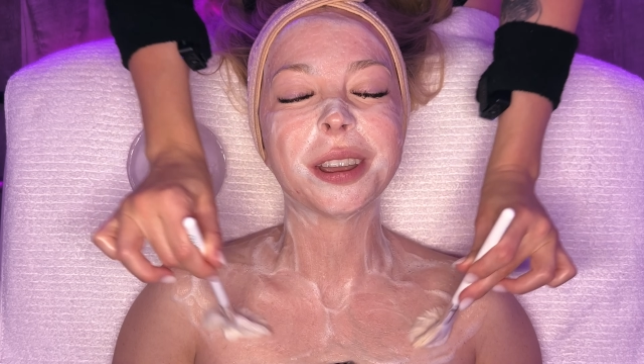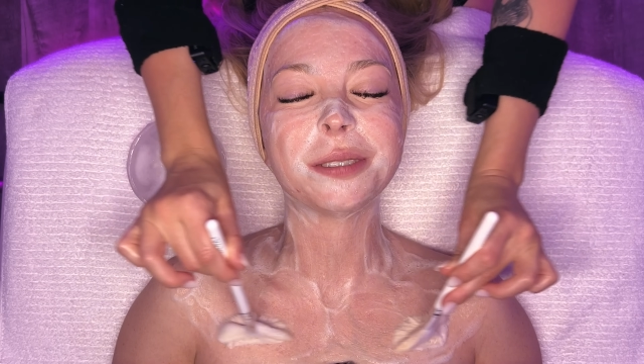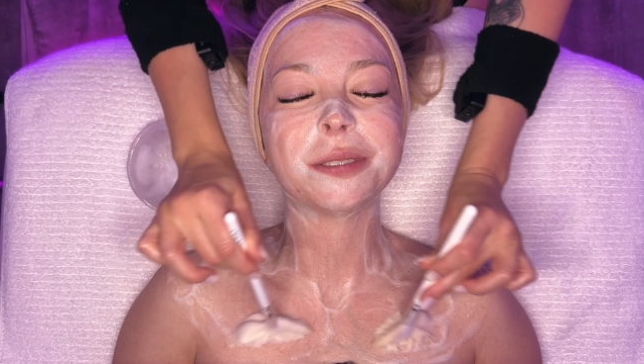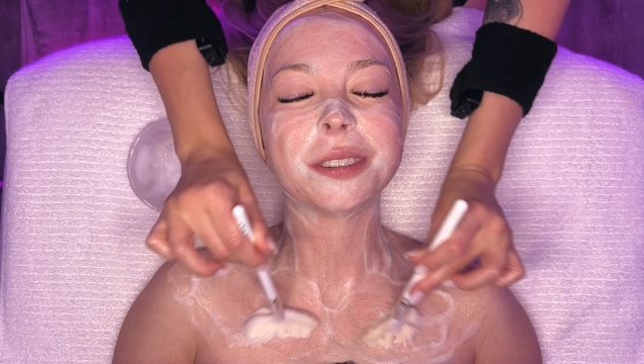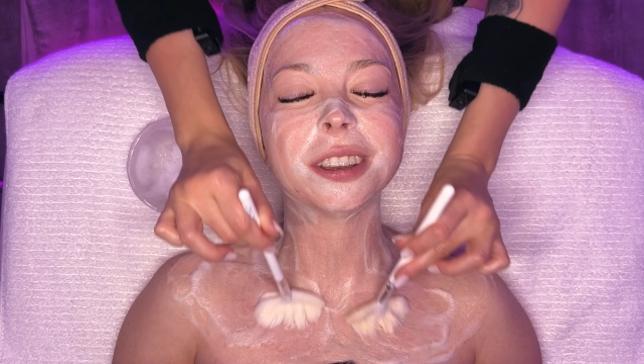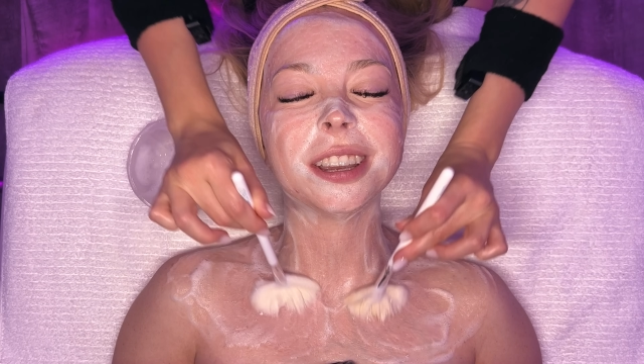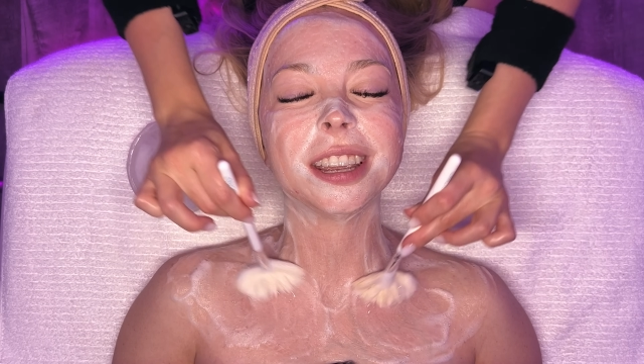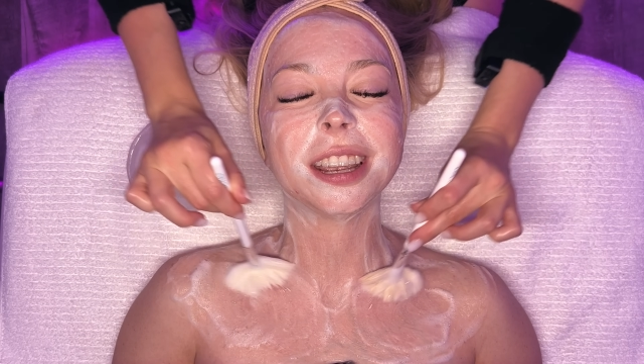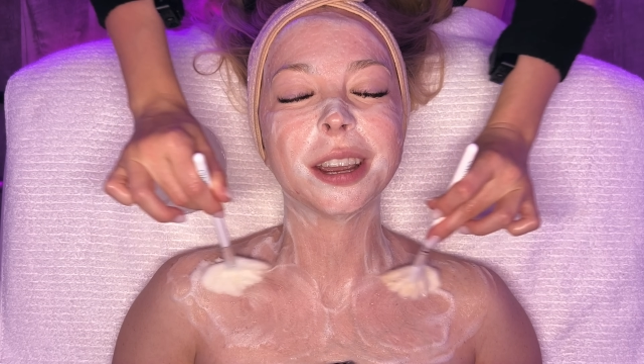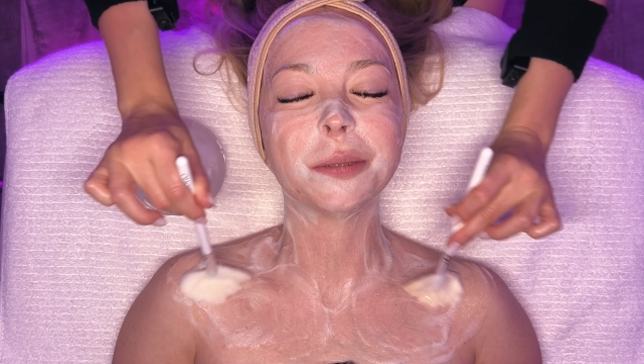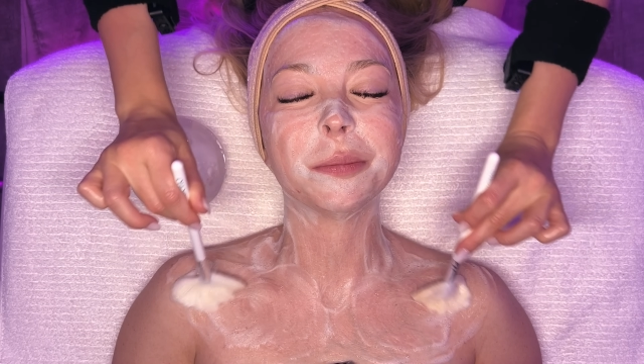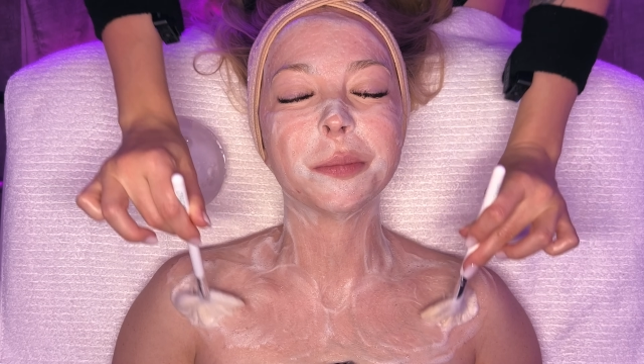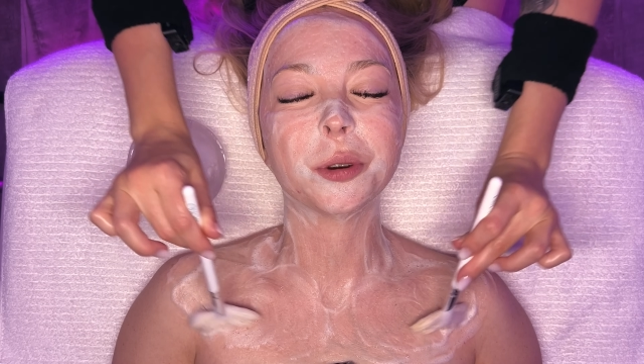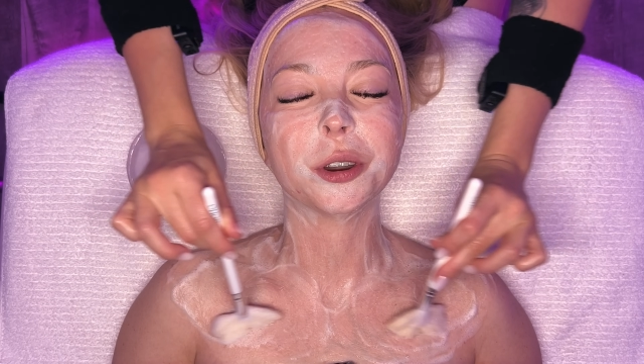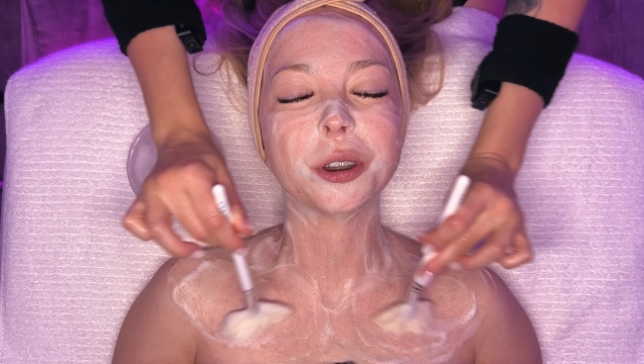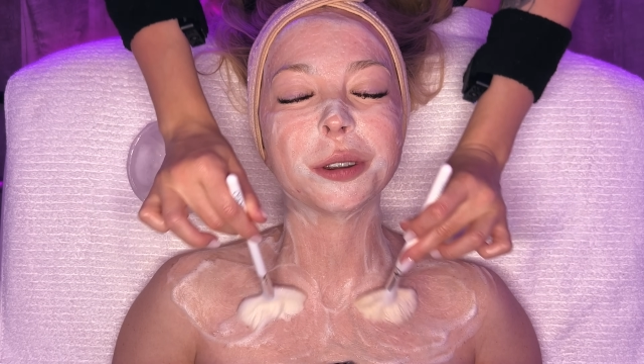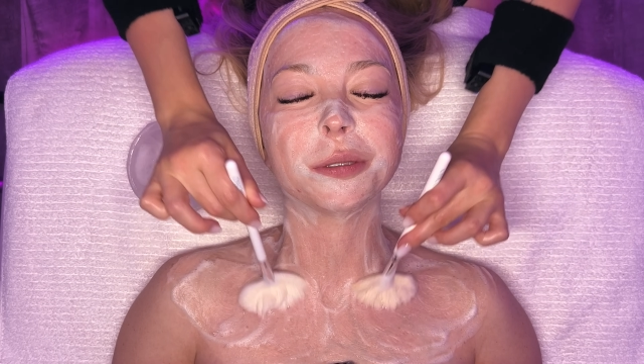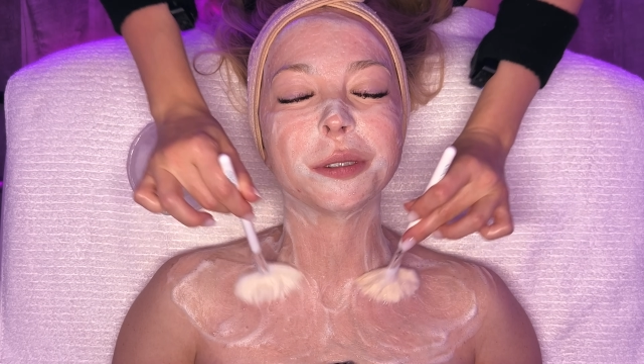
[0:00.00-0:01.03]
I feel like
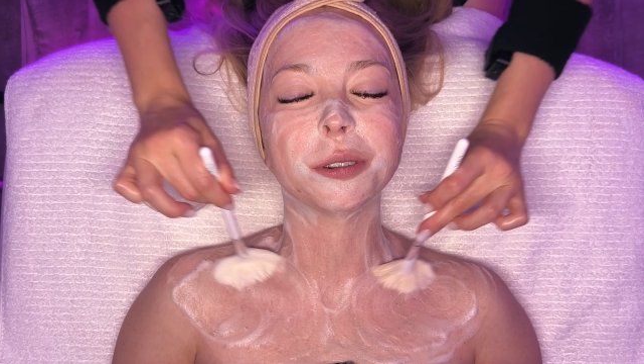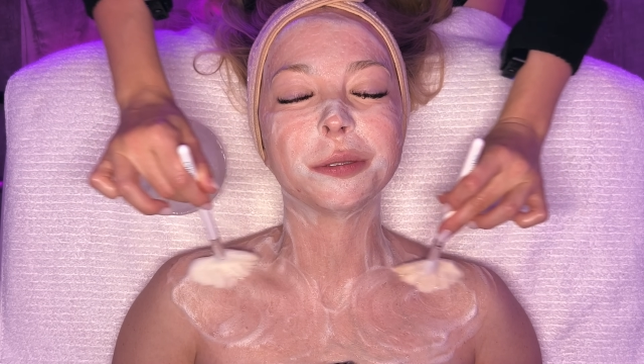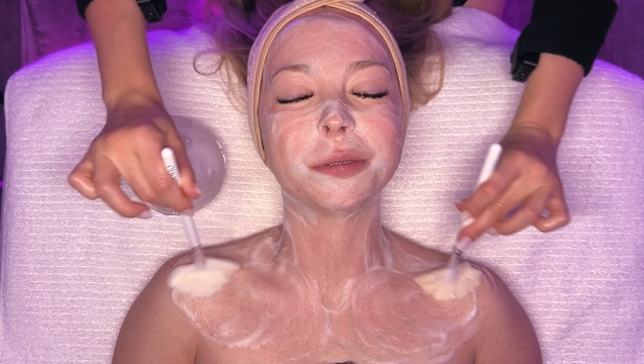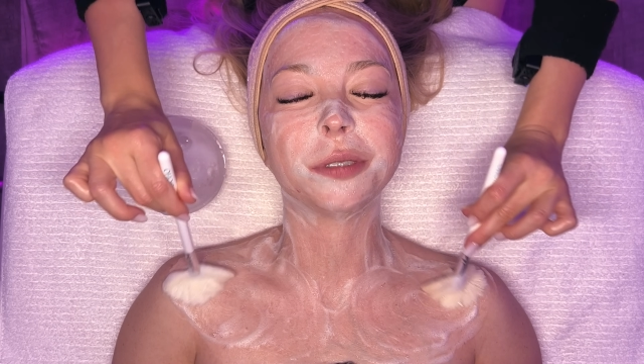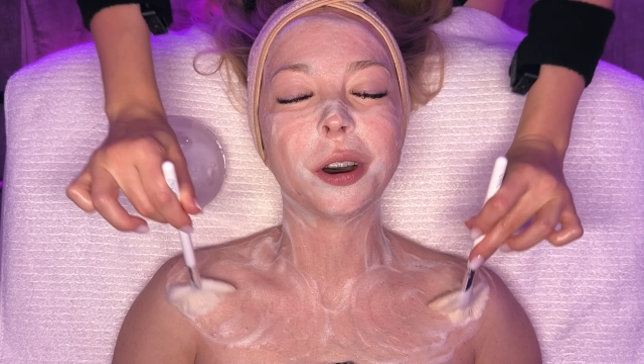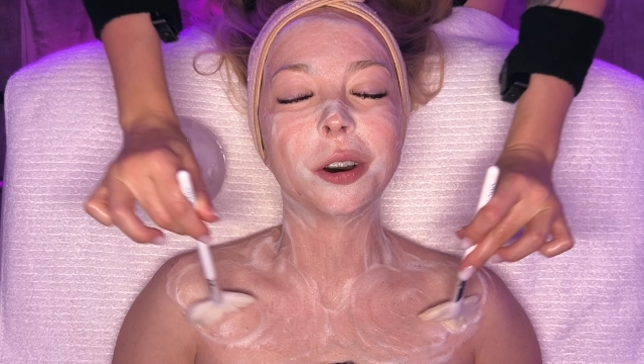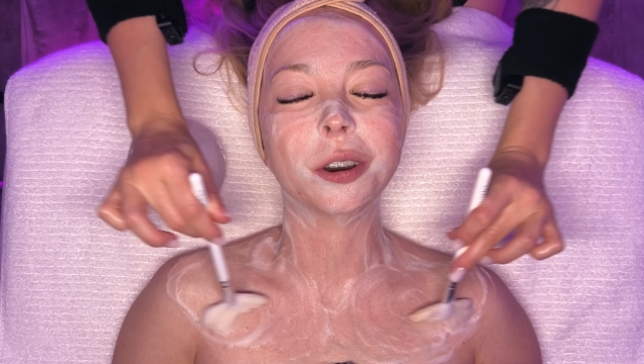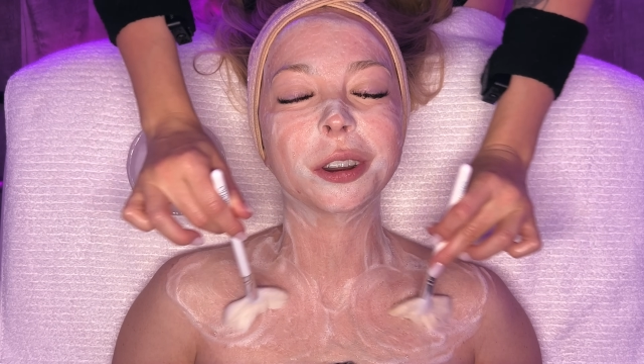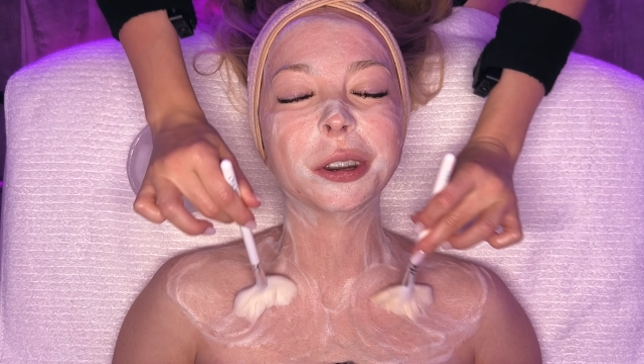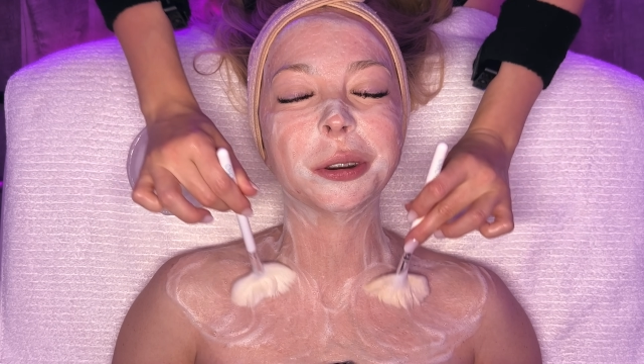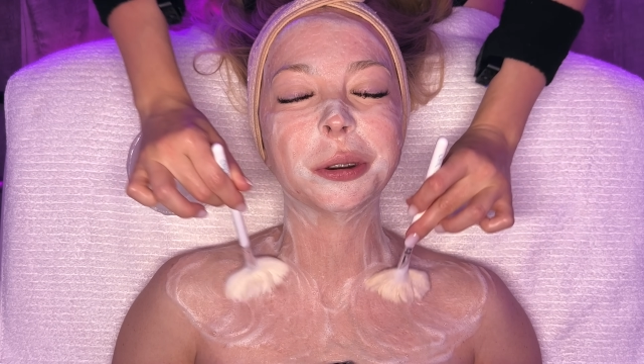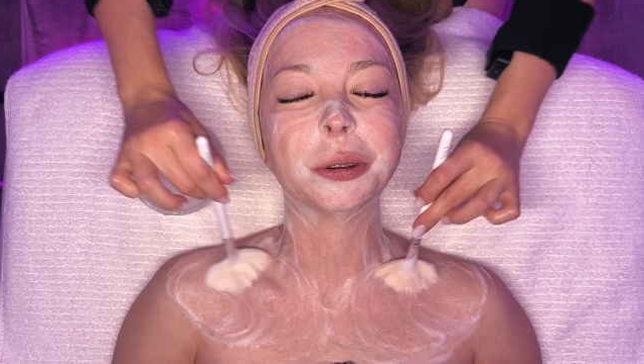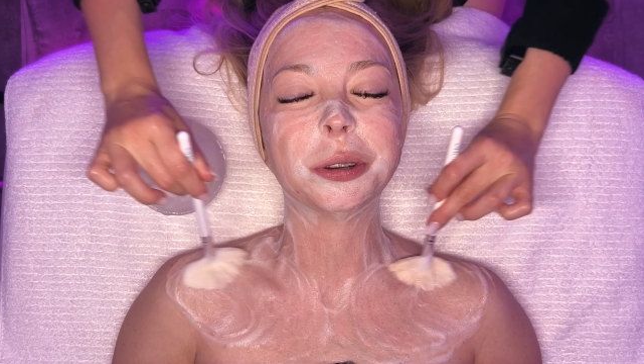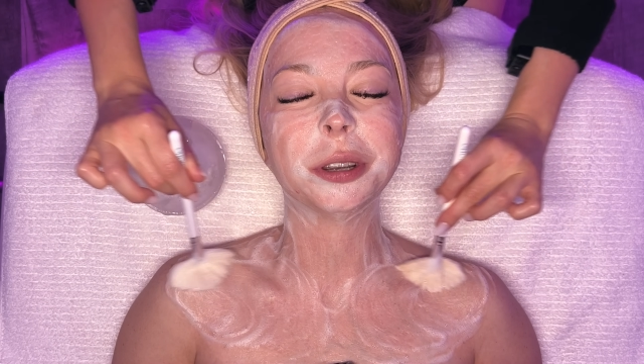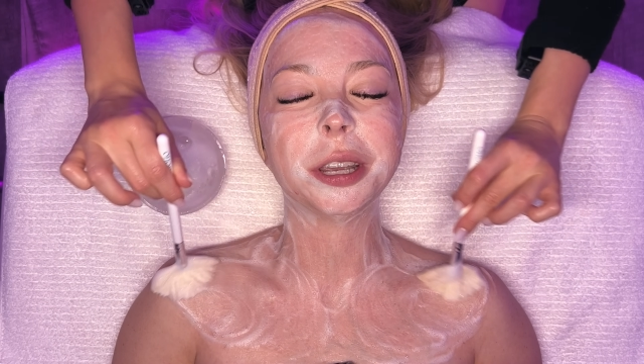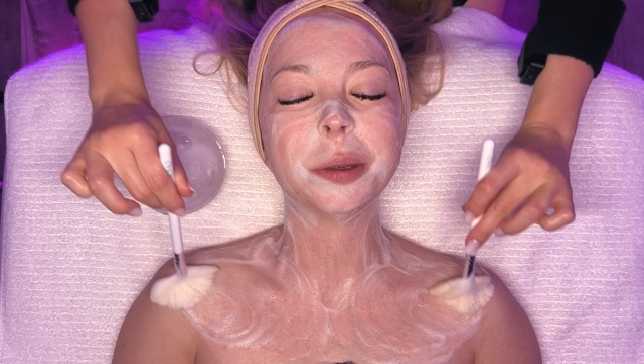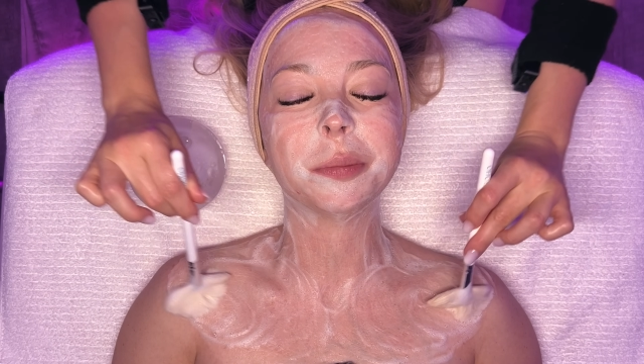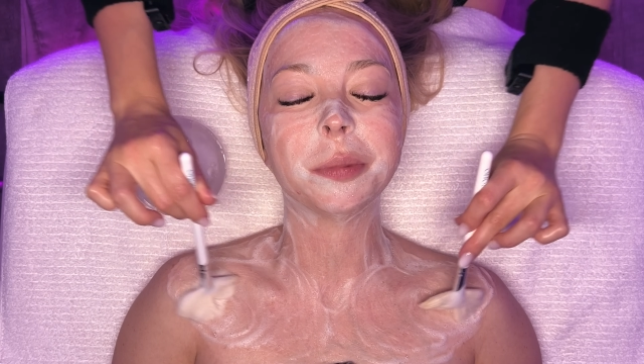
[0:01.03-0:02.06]
I'm more of a fall
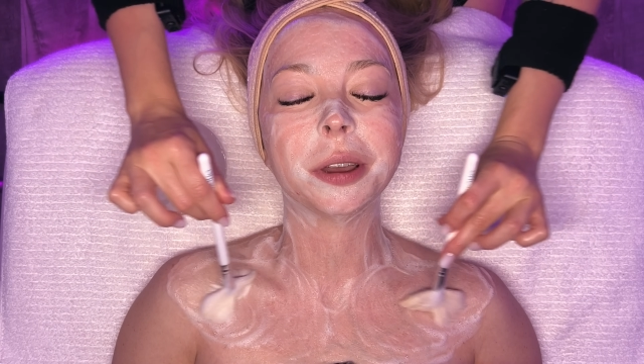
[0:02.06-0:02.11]
girly,